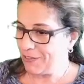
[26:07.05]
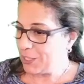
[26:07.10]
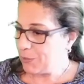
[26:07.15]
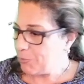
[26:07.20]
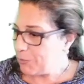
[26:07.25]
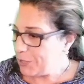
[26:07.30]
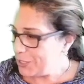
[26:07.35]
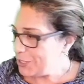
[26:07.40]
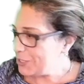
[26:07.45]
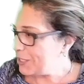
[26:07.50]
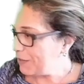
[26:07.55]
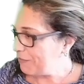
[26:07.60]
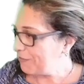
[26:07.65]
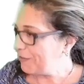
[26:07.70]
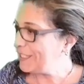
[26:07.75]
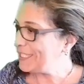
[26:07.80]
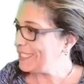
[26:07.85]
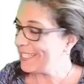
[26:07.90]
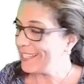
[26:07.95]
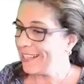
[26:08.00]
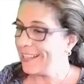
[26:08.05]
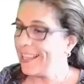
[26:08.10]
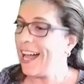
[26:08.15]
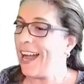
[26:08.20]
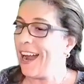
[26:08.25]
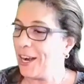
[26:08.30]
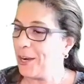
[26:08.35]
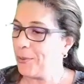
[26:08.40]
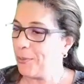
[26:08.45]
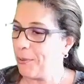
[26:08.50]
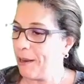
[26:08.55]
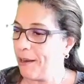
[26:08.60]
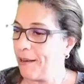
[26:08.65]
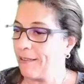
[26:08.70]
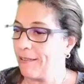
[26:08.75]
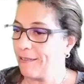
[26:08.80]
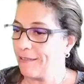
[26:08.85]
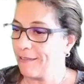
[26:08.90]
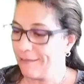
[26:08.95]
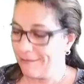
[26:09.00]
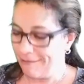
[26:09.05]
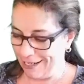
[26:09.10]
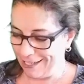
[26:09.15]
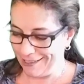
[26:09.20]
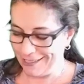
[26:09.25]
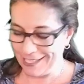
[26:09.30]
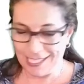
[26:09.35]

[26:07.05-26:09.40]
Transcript: using physical hardware, right?